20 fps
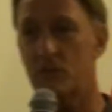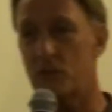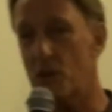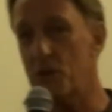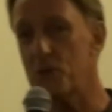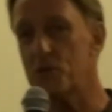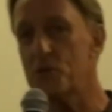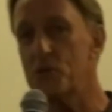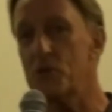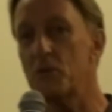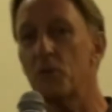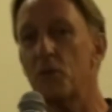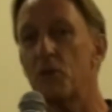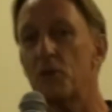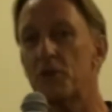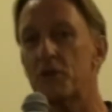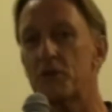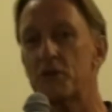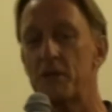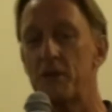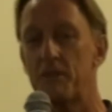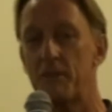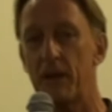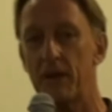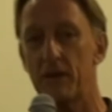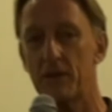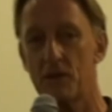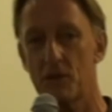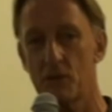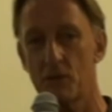Rotary works in
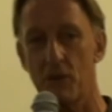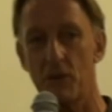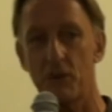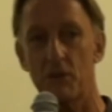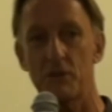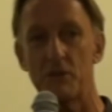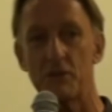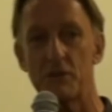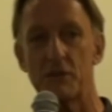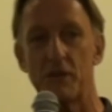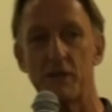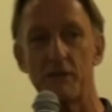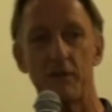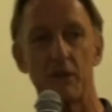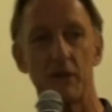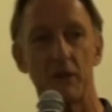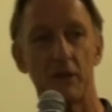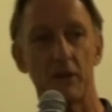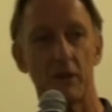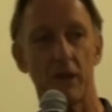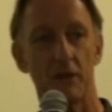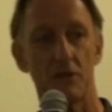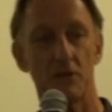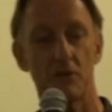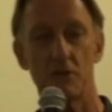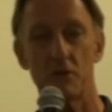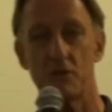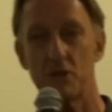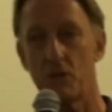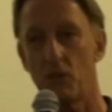about 217
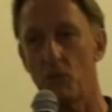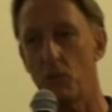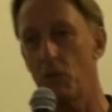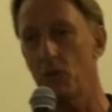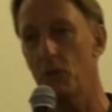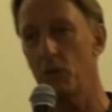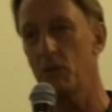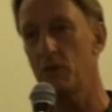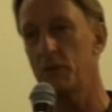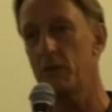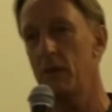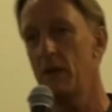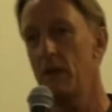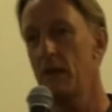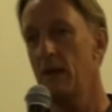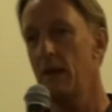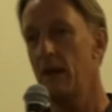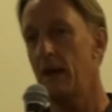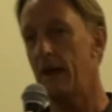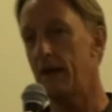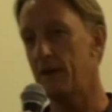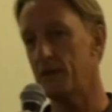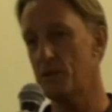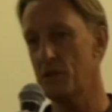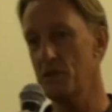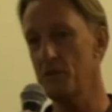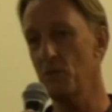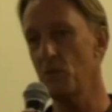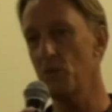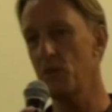countries in the world, and
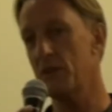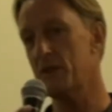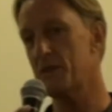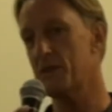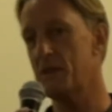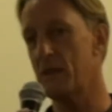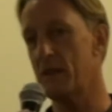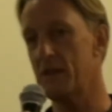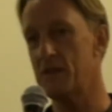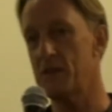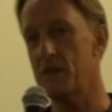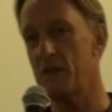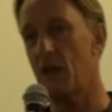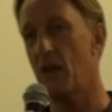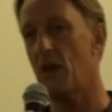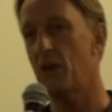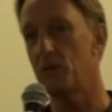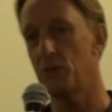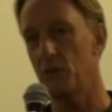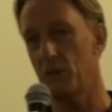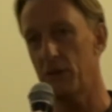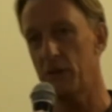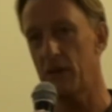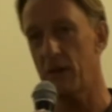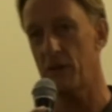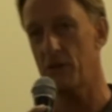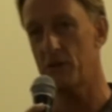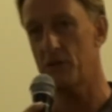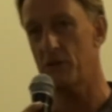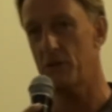Timor Leste is the only
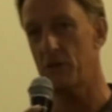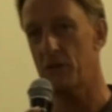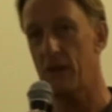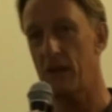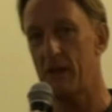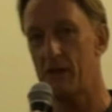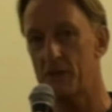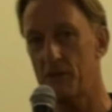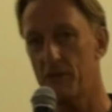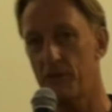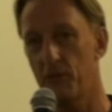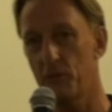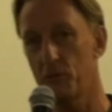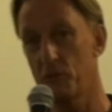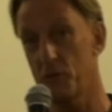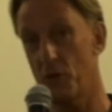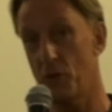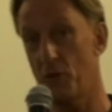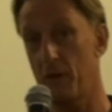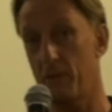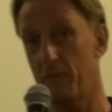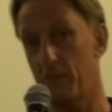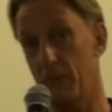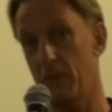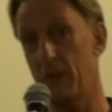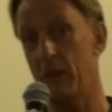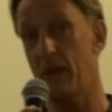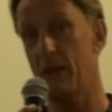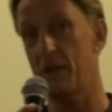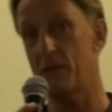country that has a full-time
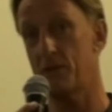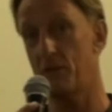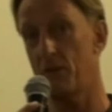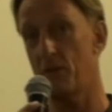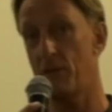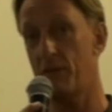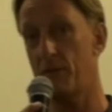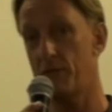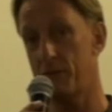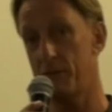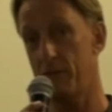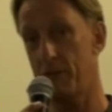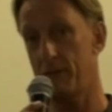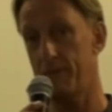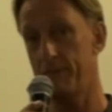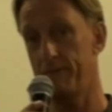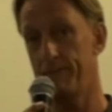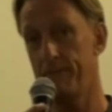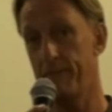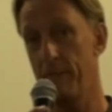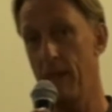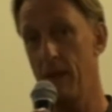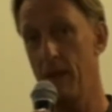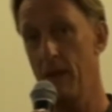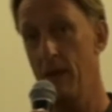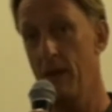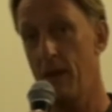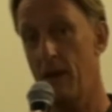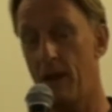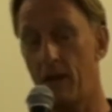liaison officer.
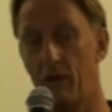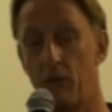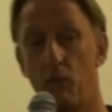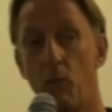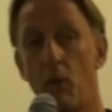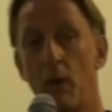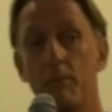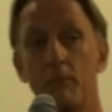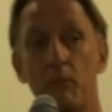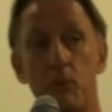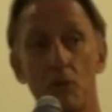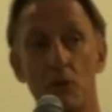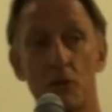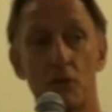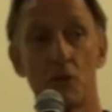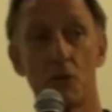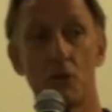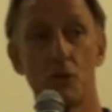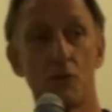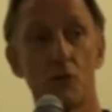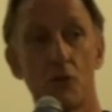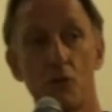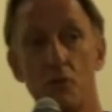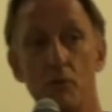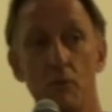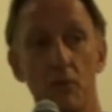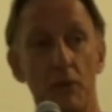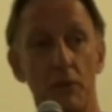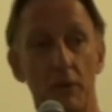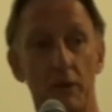Out of
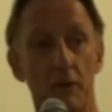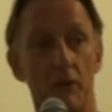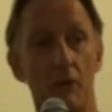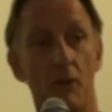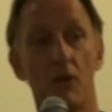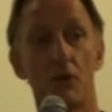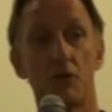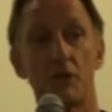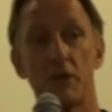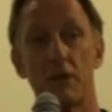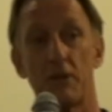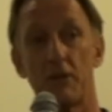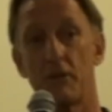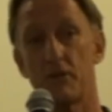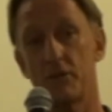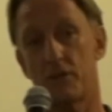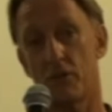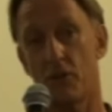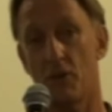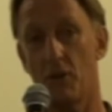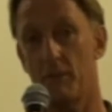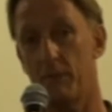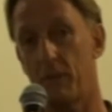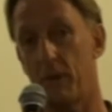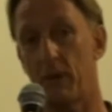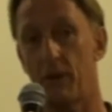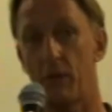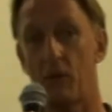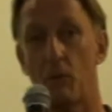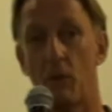1.22 million Rotarians, I'm
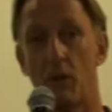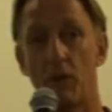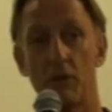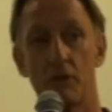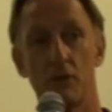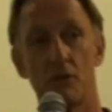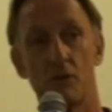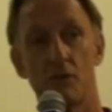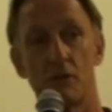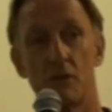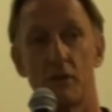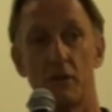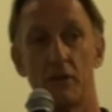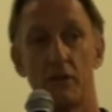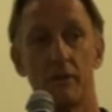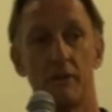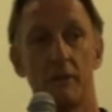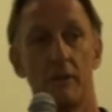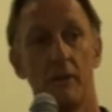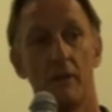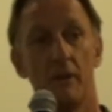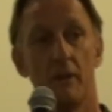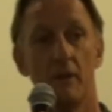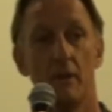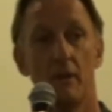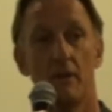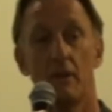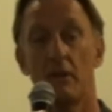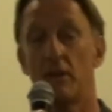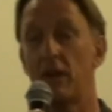the only one who's a
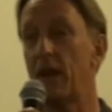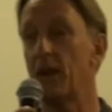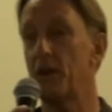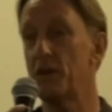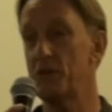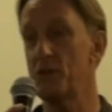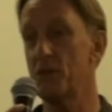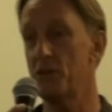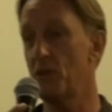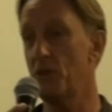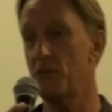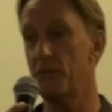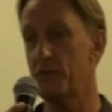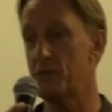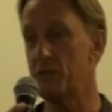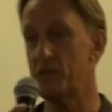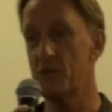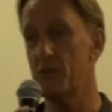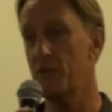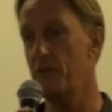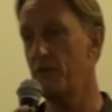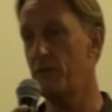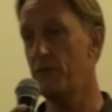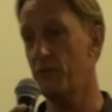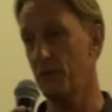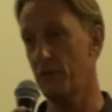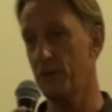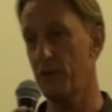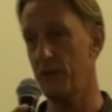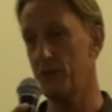liaison officer
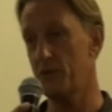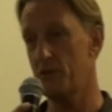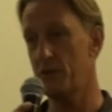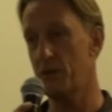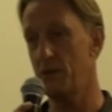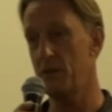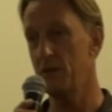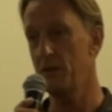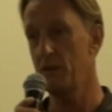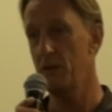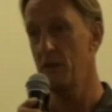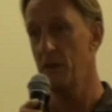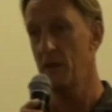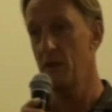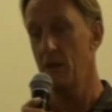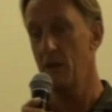for a country.